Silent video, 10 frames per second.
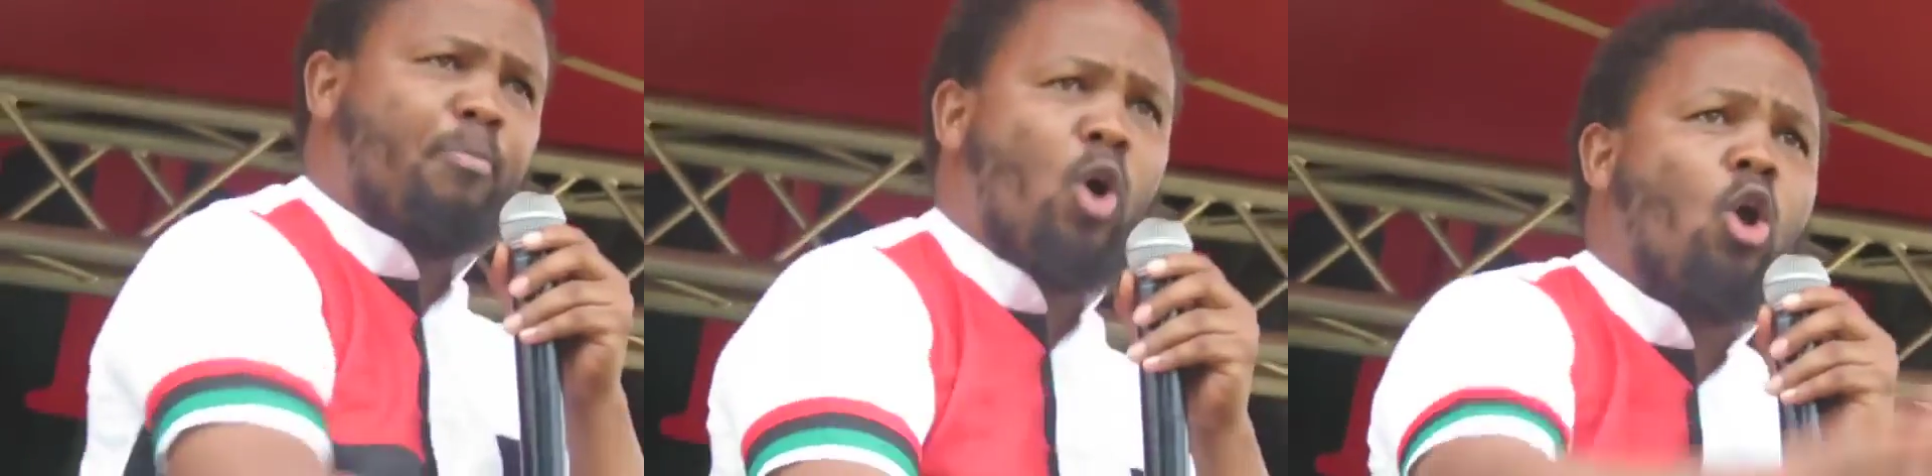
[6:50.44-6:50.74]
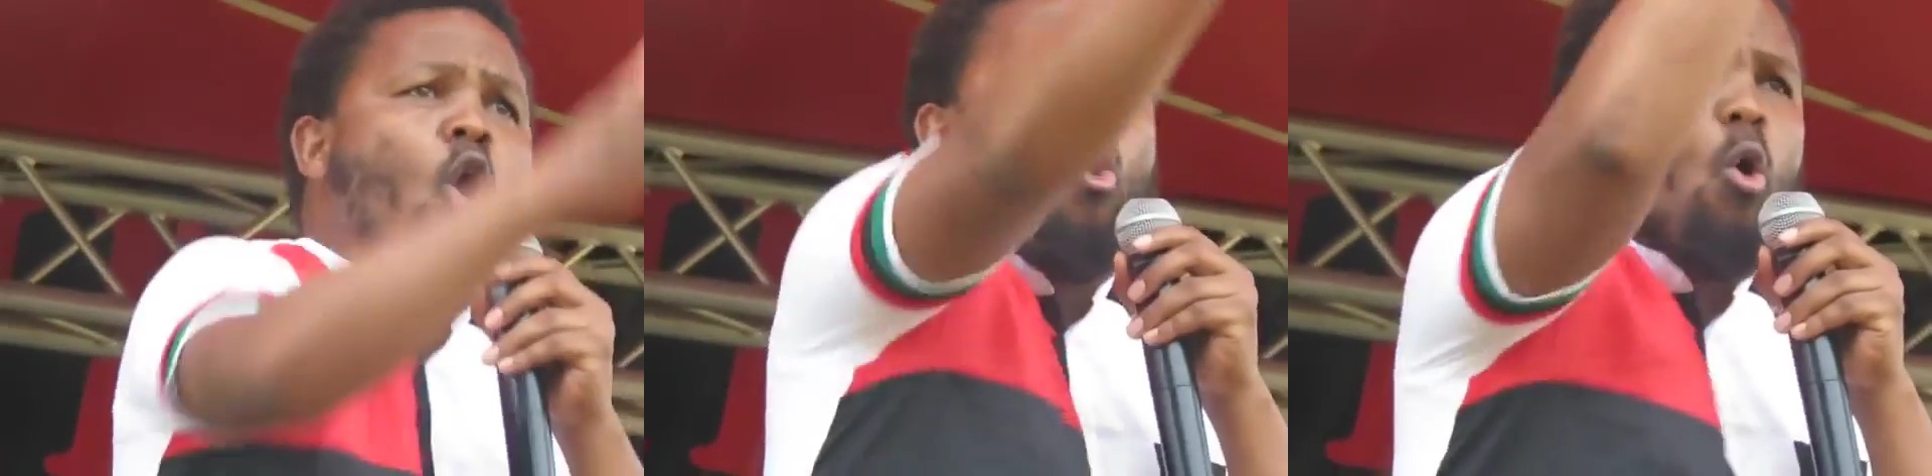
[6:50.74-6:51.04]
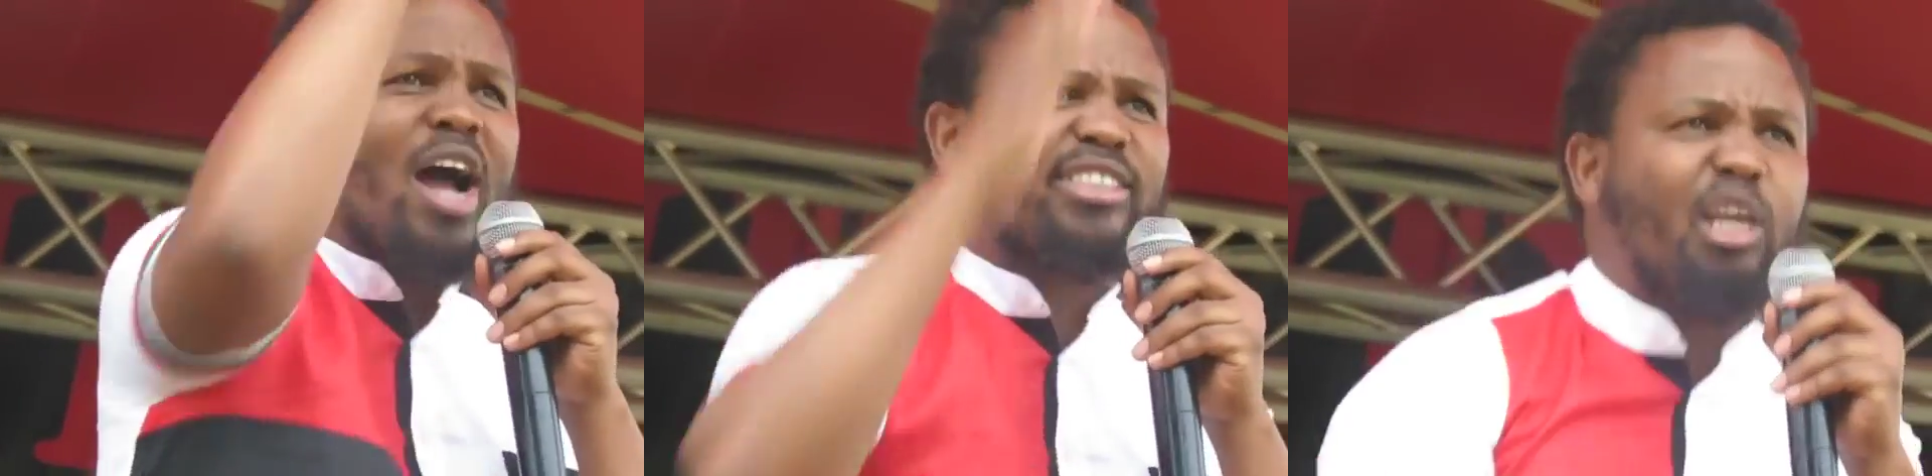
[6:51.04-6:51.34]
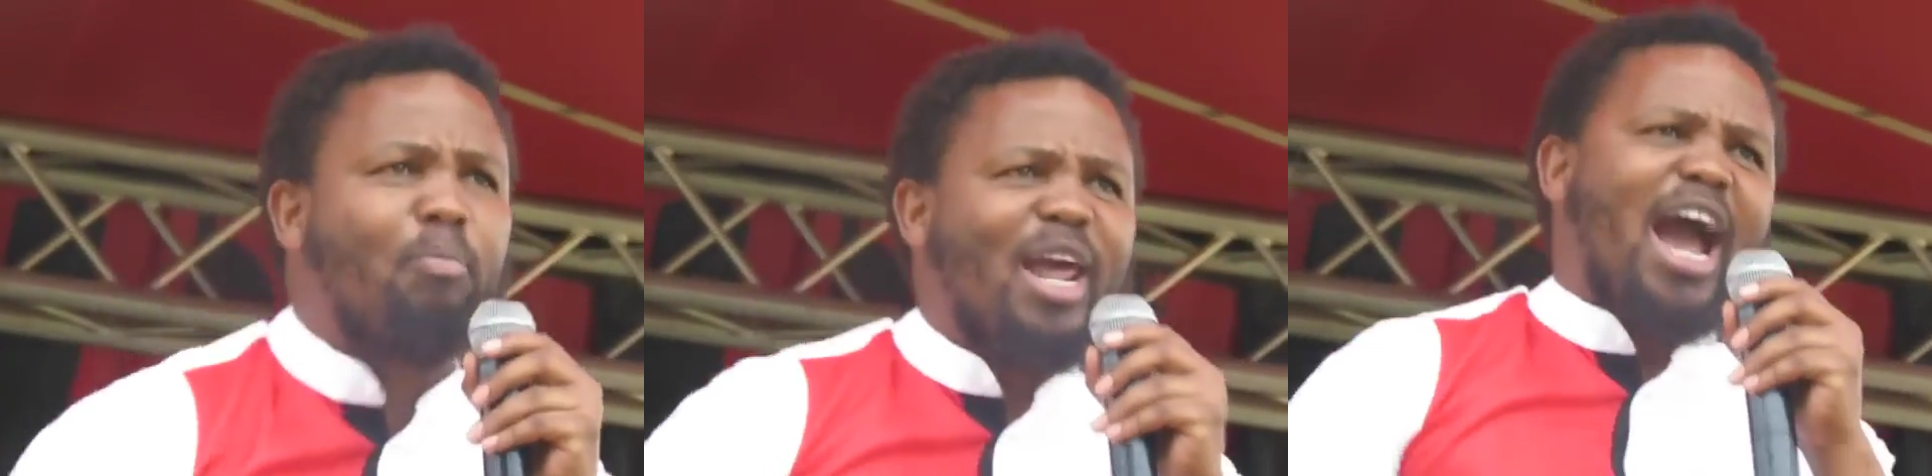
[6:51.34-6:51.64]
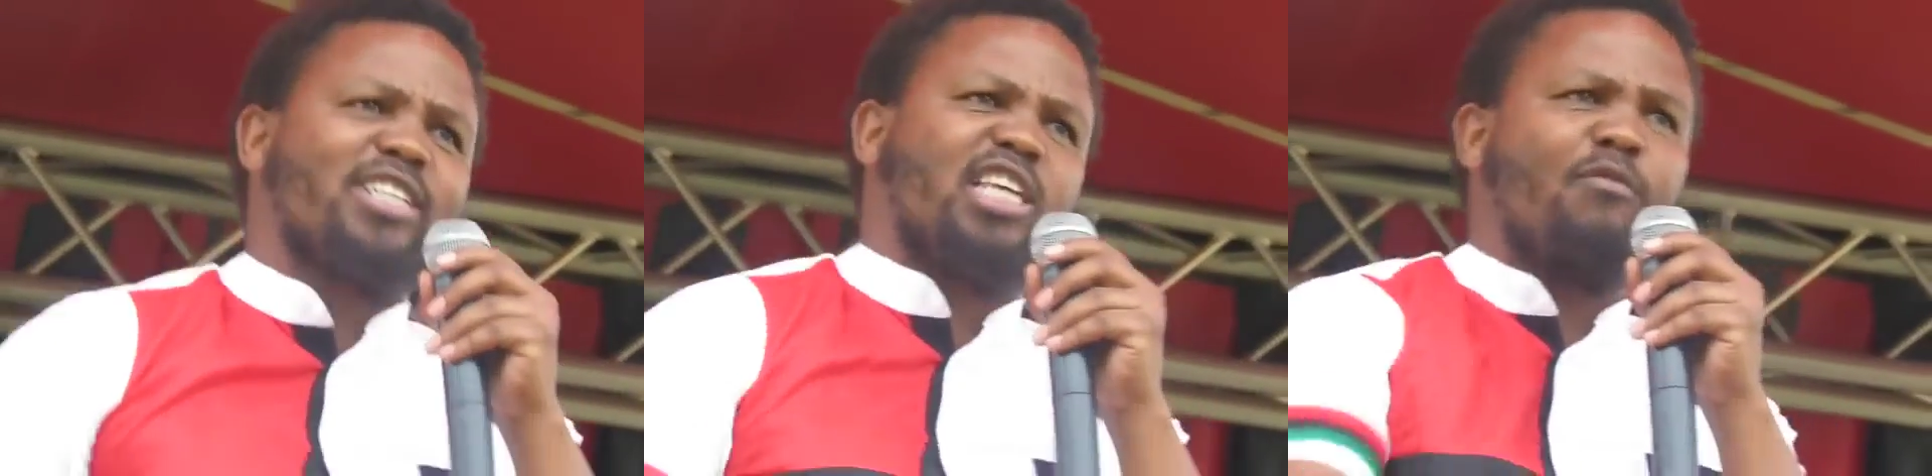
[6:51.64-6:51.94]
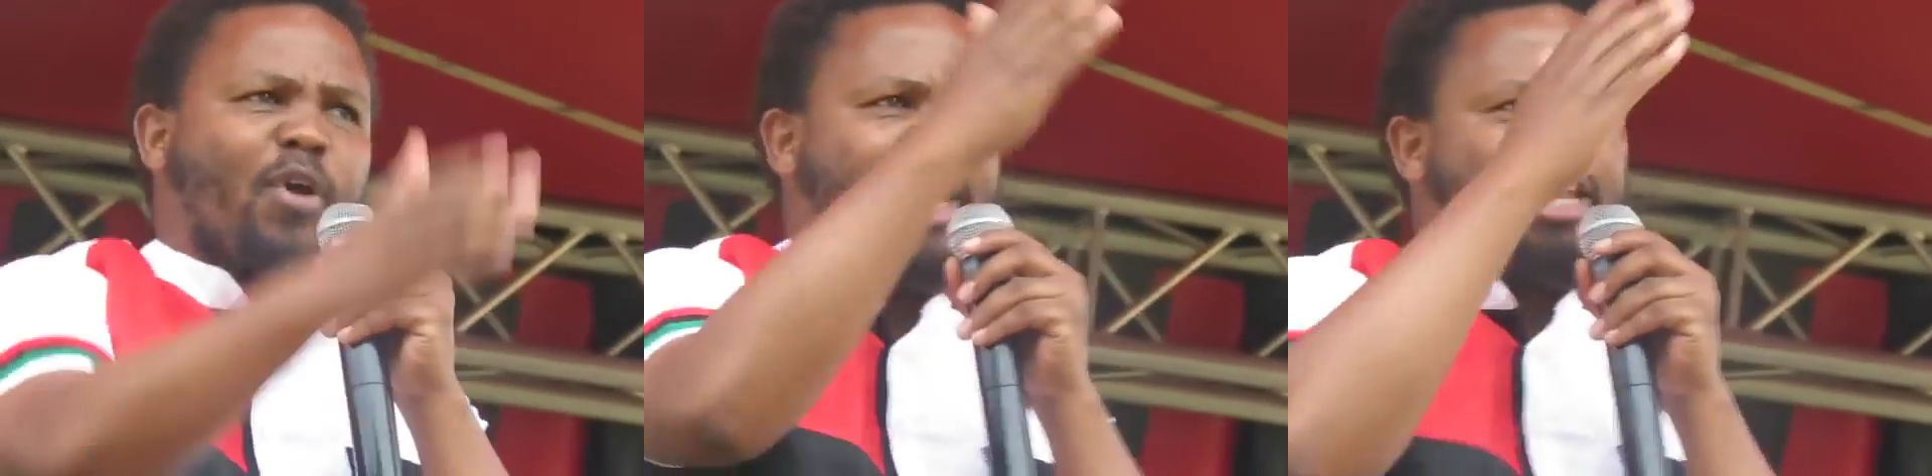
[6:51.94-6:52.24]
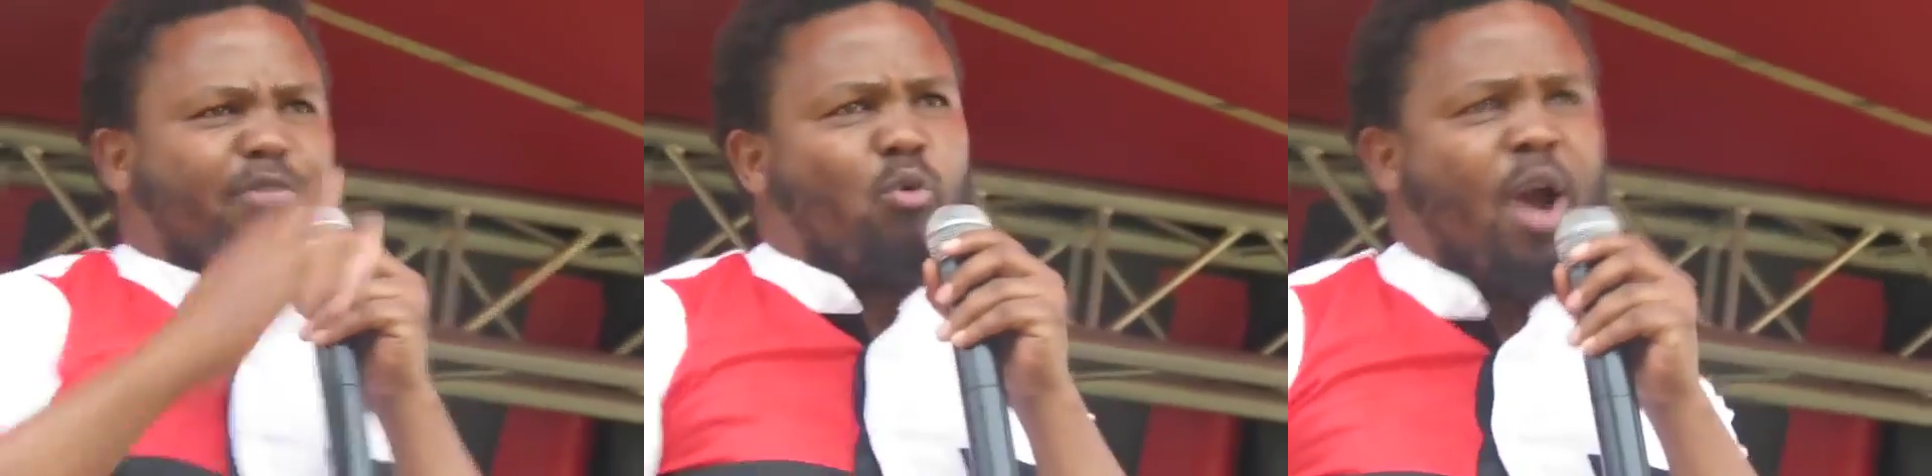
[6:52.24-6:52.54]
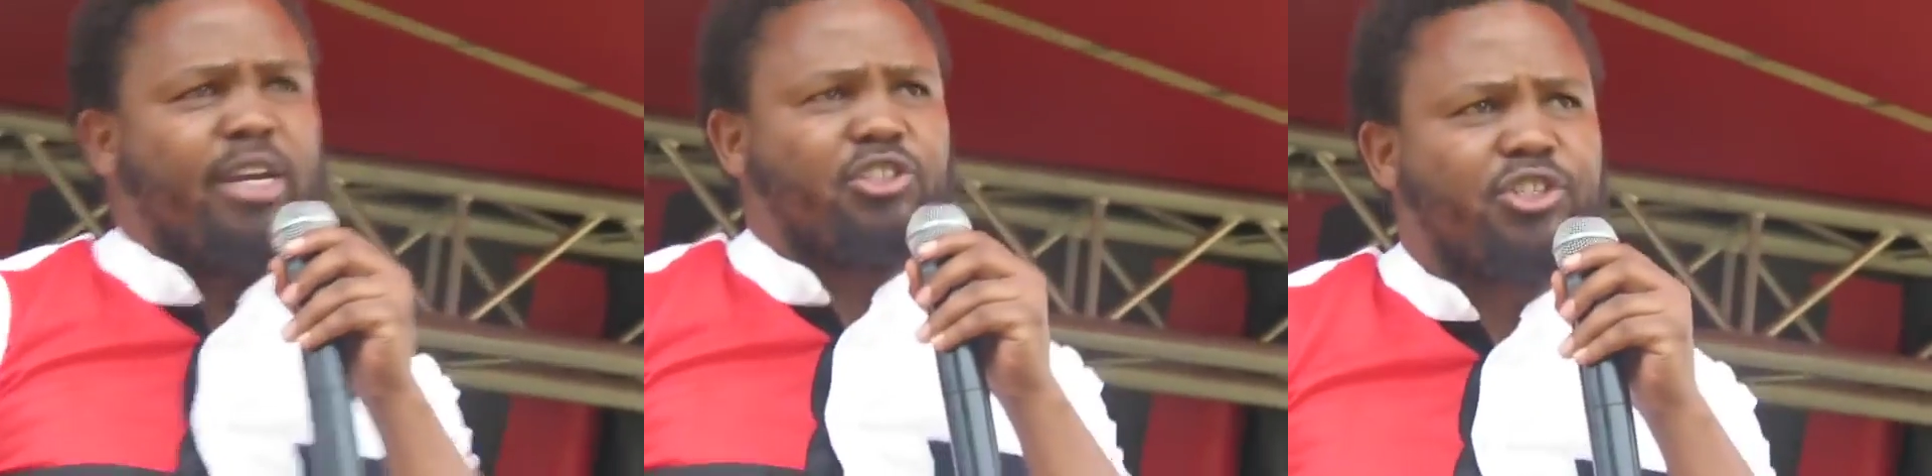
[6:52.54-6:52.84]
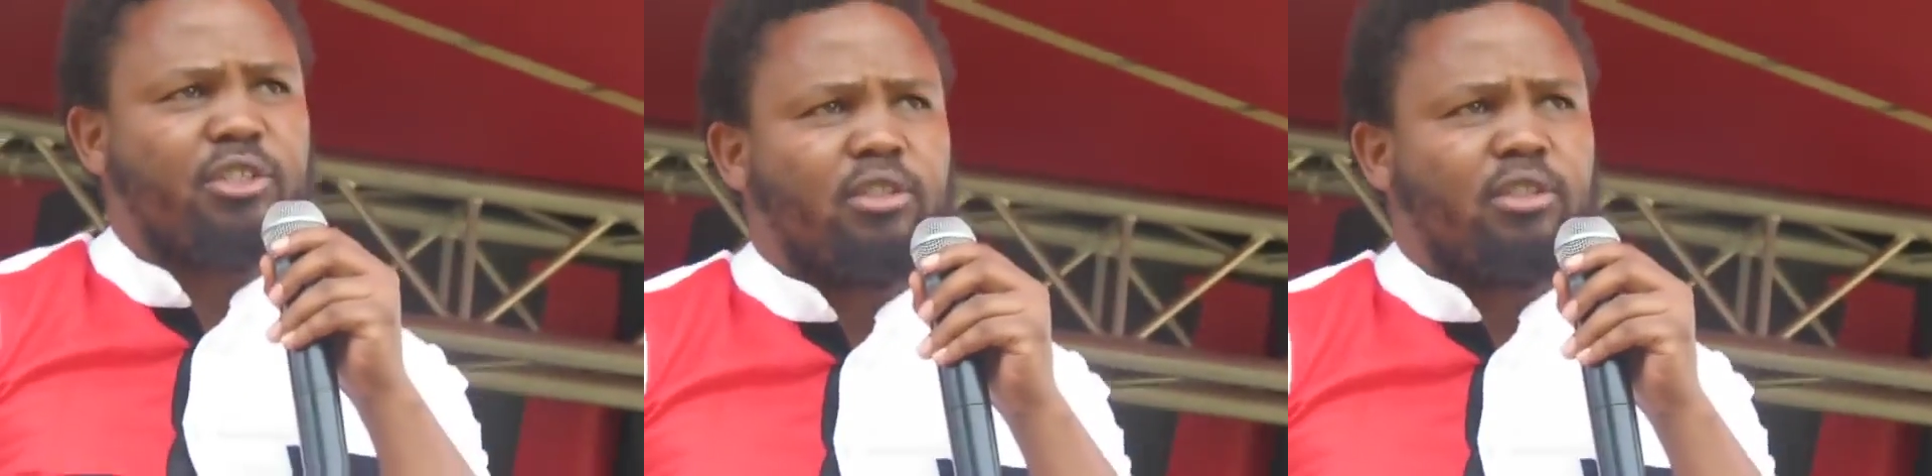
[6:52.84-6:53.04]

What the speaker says: people who are simply asking for a living wage.